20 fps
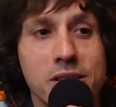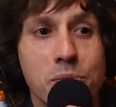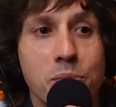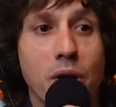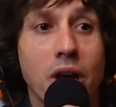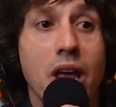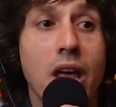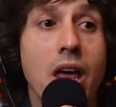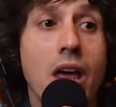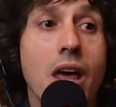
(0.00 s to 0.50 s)

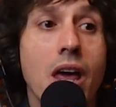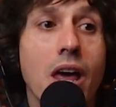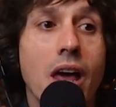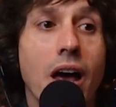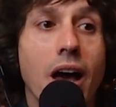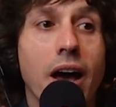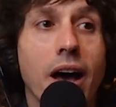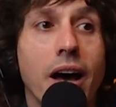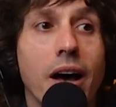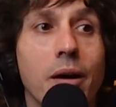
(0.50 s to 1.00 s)
But
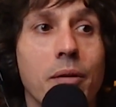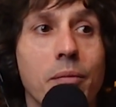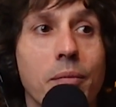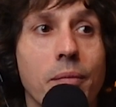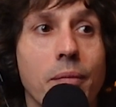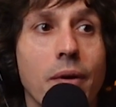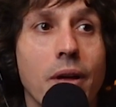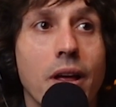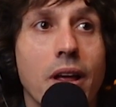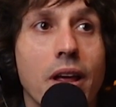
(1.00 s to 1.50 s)

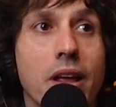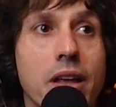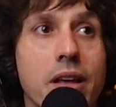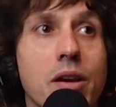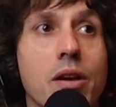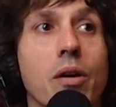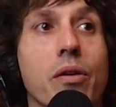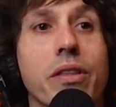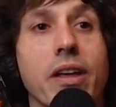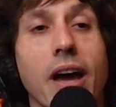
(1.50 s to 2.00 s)

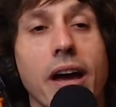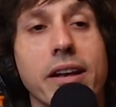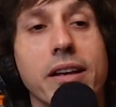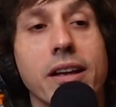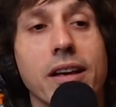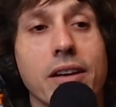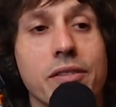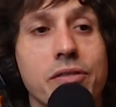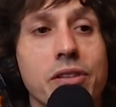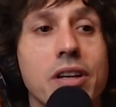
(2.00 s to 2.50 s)
the
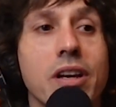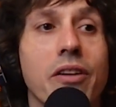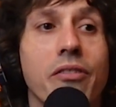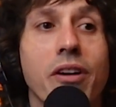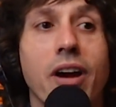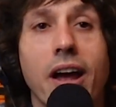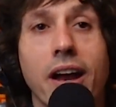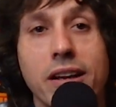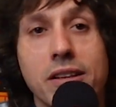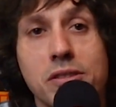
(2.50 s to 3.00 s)
idea of you never
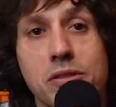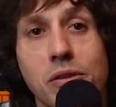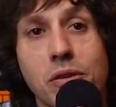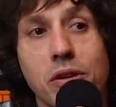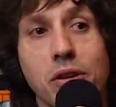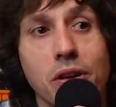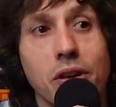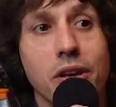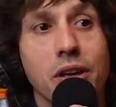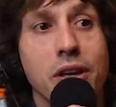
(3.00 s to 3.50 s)
had it so
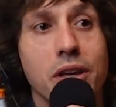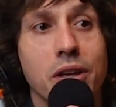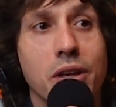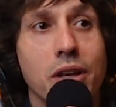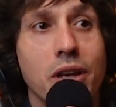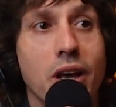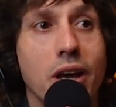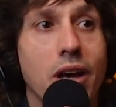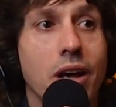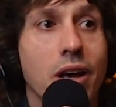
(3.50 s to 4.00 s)
good
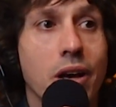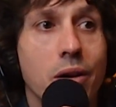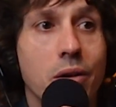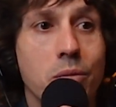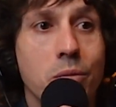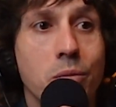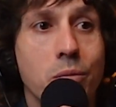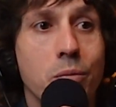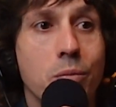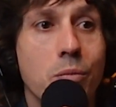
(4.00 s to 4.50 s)

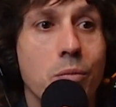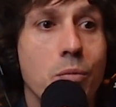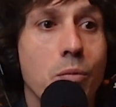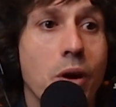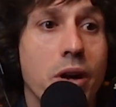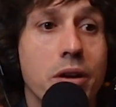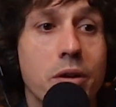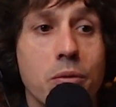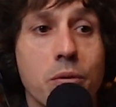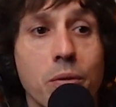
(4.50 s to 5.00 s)

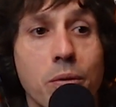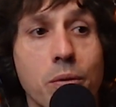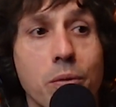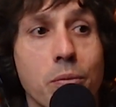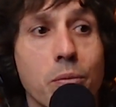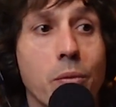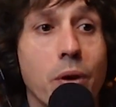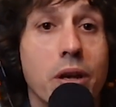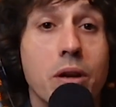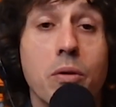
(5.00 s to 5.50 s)
when
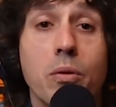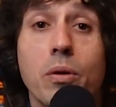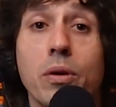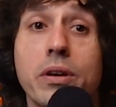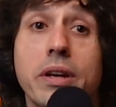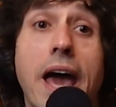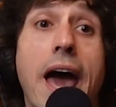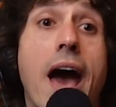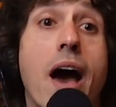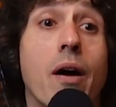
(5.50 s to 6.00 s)
you were
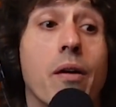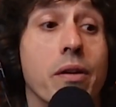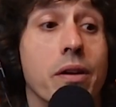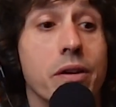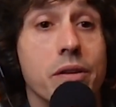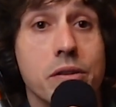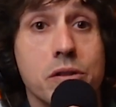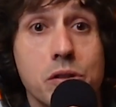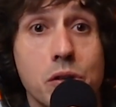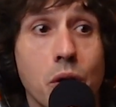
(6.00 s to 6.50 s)
down
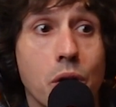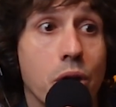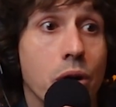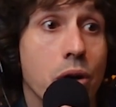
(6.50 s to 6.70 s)
is